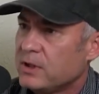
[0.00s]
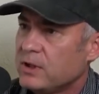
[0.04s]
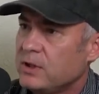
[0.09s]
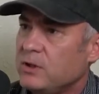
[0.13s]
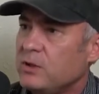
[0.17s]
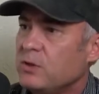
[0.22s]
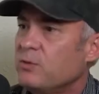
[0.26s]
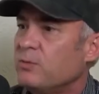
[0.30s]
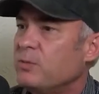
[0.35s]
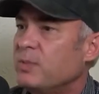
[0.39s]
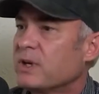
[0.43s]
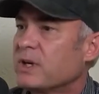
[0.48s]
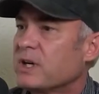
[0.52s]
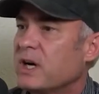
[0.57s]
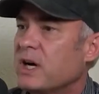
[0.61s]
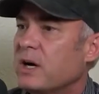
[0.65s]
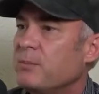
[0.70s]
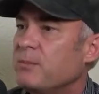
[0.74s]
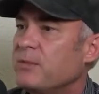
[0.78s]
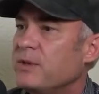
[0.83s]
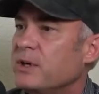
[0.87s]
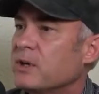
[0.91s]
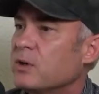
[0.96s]
You've
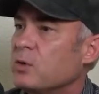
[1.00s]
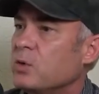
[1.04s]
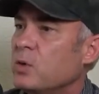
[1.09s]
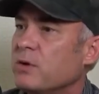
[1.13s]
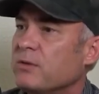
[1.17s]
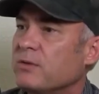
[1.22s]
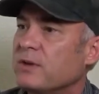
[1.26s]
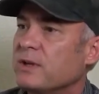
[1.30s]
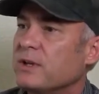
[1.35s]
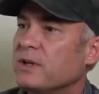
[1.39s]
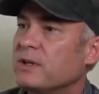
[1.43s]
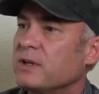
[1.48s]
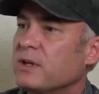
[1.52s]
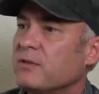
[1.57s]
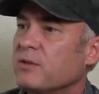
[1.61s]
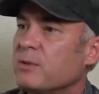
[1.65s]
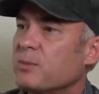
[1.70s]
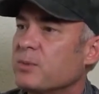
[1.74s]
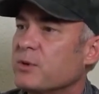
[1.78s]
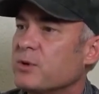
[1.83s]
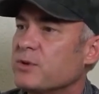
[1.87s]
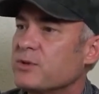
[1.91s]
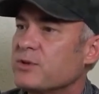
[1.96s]
become the equivalent of
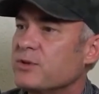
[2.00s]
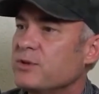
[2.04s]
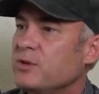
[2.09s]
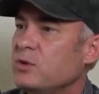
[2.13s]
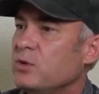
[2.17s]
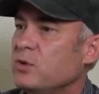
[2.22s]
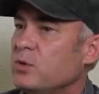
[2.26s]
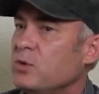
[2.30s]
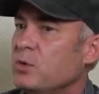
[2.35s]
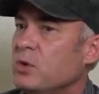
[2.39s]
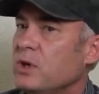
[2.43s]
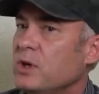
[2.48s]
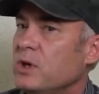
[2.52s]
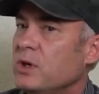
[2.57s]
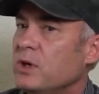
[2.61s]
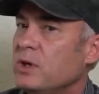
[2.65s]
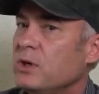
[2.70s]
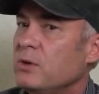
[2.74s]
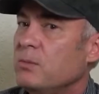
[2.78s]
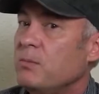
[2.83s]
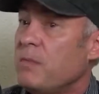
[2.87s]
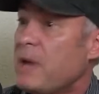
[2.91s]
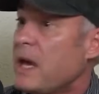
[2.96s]
a person who
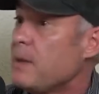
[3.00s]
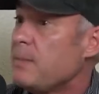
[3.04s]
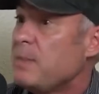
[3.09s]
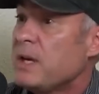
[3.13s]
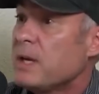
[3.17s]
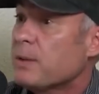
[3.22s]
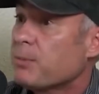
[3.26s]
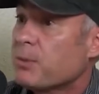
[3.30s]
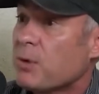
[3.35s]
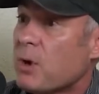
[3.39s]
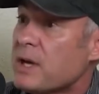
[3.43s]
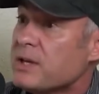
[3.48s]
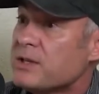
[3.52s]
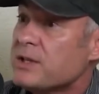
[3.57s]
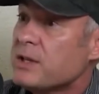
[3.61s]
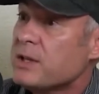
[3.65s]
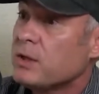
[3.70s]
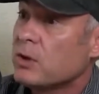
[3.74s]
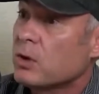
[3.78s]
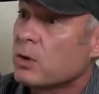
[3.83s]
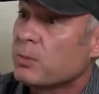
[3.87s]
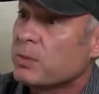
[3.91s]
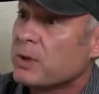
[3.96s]
may be
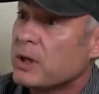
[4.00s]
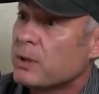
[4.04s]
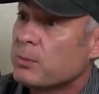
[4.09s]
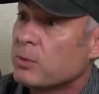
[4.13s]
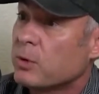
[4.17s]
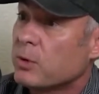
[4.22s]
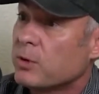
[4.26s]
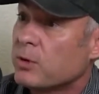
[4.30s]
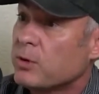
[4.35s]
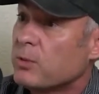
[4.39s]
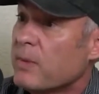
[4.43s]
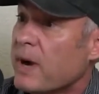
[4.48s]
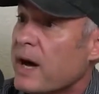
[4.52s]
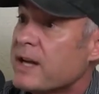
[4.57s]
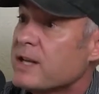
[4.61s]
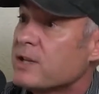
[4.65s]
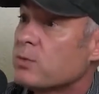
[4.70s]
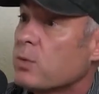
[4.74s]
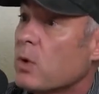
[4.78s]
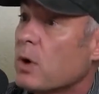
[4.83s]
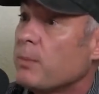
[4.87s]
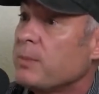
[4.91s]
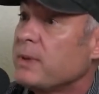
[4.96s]
oppressing your people. You might
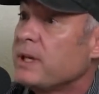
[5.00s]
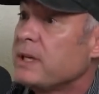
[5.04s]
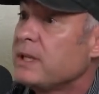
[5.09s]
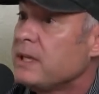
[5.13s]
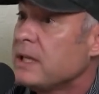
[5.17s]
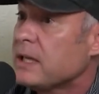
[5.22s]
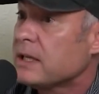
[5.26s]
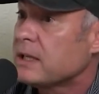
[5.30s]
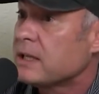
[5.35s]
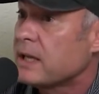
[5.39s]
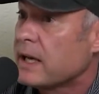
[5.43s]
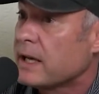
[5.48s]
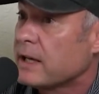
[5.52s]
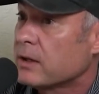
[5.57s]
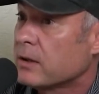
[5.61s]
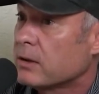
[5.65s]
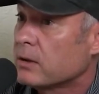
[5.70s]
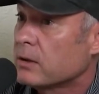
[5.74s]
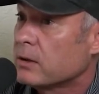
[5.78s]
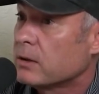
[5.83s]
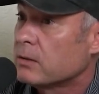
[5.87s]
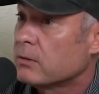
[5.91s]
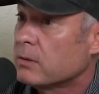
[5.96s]
as well be a
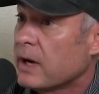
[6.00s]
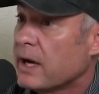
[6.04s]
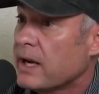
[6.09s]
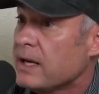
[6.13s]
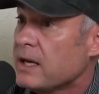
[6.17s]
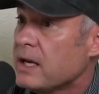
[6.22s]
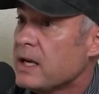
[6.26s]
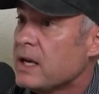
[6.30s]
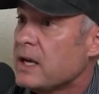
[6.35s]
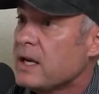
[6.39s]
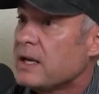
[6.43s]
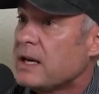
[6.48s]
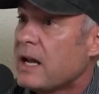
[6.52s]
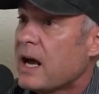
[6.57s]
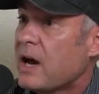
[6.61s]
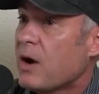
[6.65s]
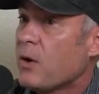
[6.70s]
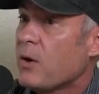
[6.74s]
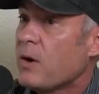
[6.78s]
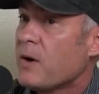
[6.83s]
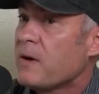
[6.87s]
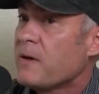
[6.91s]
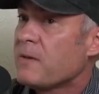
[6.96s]
dictator, right?
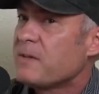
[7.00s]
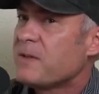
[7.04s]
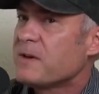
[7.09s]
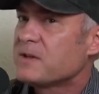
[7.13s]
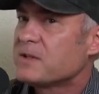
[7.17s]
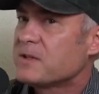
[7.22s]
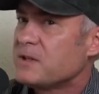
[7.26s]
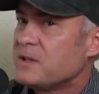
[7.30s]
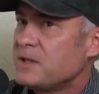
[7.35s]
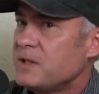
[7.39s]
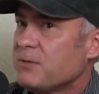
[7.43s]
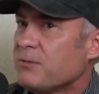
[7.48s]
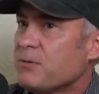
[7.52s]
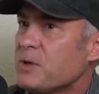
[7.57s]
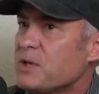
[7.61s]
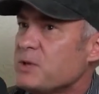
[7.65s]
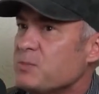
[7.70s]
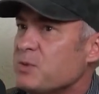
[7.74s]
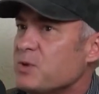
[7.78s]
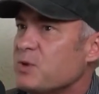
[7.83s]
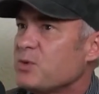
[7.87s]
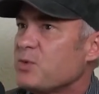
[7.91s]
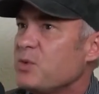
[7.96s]
Now, there's a
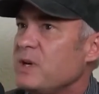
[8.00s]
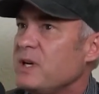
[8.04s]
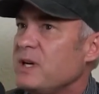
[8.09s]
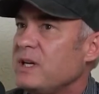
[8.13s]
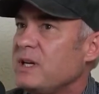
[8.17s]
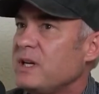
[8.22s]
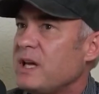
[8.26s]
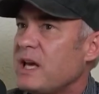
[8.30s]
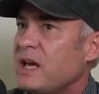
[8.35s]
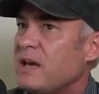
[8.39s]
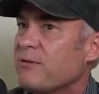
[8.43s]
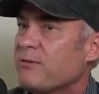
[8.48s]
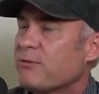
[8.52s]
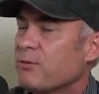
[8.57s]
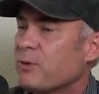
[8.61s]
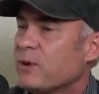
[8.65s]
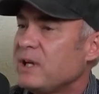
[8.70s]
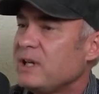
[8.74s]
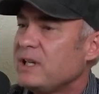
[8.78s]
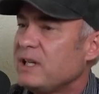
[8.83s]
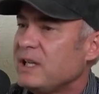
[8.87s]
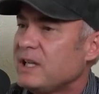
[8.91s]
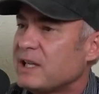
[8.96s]
difference between a
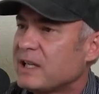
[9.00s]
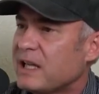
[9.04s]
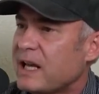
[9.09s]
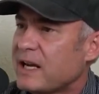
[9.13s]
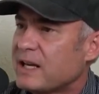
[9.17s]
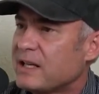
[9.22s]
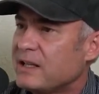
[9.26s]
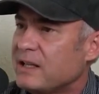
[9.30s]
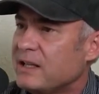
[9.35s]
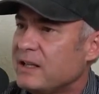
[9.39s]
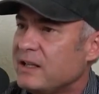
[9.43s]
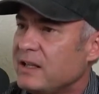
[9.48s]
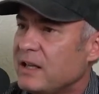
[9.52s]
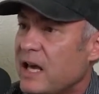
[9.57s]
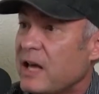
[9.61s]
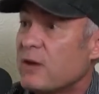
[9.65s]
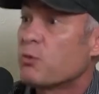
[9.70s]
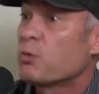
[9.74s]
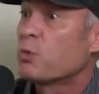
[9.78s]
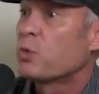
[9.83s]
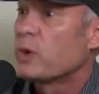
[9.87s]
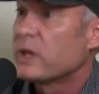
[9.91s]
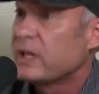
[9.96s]
freely elected
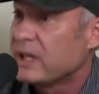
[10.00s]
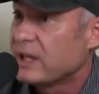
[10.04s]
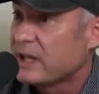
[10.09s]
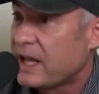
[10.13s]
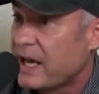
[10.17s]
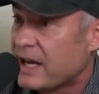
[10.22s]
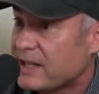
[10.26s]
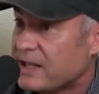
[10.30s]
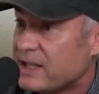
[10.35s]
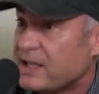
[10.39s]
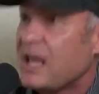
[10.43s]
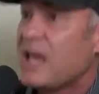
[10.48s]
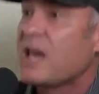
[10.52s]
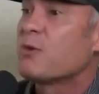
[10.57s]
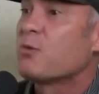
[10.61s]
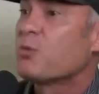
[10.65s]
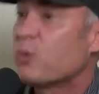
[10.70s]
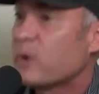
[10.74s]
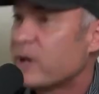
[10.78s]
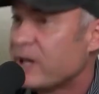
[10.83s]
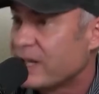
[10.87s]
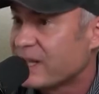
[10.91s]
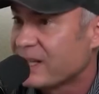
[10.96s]
and reelected
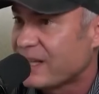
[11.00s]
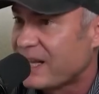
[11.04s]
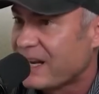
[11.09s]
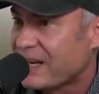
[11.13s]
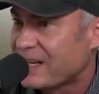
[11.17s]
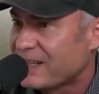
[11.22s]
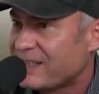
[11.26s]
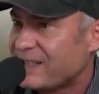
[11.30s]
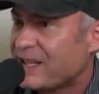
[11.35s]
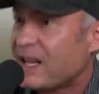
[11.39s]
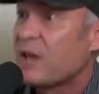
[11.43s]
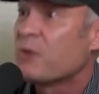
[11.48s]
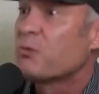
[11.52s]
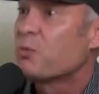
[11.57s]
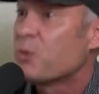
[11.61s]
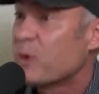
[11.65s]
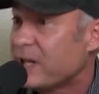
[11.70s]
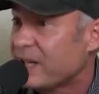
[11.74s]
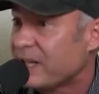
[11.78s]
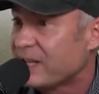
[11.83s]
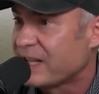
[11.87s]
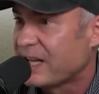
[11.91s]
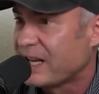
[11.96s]
and reelected and
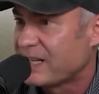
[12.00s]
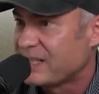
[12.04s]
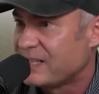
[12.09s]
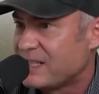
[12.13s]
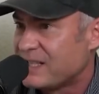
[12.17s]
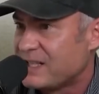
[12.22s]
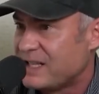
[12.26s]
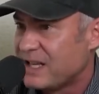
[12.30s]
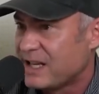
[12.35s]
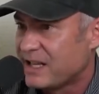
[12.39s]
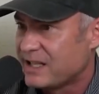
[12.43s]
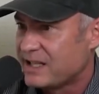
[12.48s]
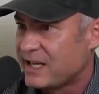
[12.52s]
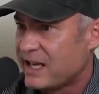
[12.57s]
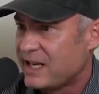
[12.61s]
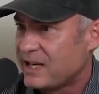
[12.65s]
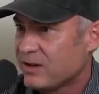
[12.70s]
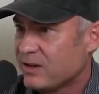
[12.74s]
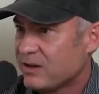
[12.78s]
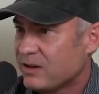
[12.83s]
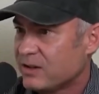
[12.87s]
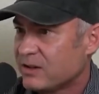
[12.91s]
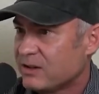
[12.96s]
reelected
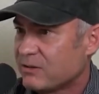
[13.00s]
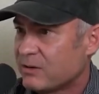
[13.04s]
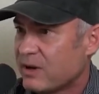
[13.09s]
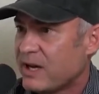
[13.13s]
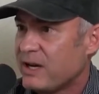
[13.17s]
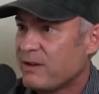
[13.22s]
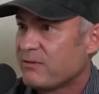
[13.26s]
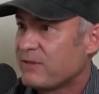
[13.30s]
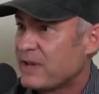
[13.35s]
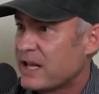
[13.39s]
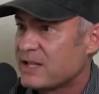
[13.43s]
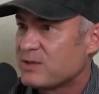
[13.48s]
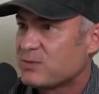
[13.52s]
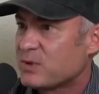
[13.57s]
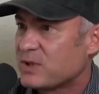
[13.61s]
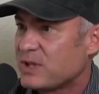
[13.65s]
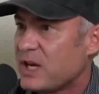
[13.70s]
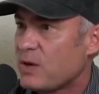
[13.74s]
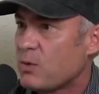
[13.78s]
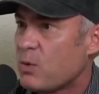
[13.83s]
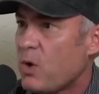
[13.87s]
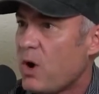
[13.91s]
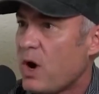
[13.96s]
dictator, mm -hmm. right? If that's what
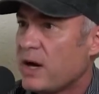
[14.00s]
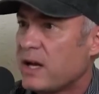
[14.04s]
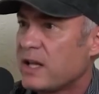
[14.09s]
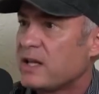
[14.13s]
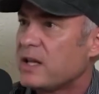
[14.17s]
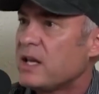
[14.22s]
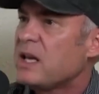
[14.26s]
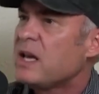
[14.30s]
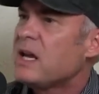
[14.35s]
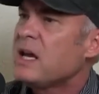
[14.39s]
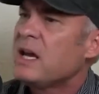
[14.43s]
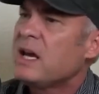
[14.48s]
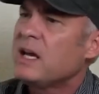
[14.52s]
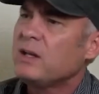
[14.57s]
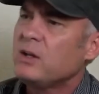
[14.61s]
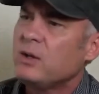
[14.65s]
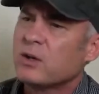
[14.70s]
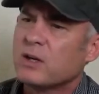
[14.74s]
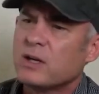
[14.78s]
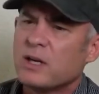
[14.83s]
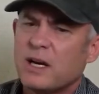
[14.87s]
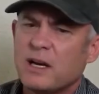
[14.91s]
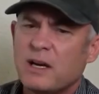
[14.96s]
they want. And and
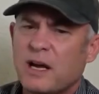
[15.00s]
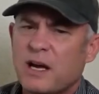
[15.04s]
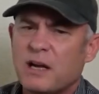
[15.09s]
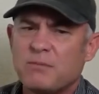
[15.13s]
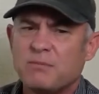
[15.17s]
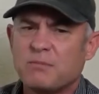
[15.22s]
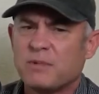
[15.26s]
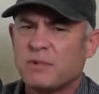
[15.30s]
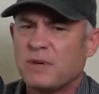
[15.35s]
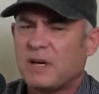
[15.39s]
look, I I